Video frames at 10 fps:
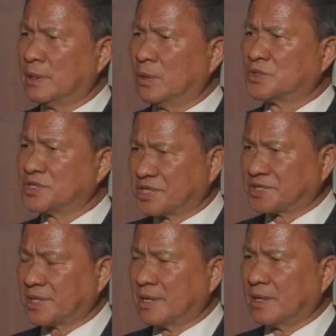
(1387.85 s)

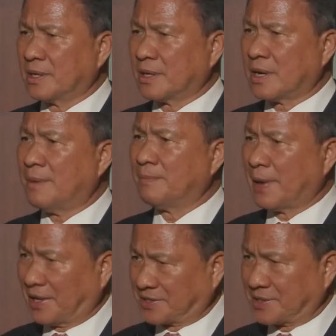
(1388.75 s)
logistics
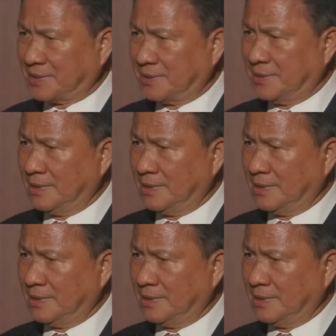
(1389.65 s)
complex.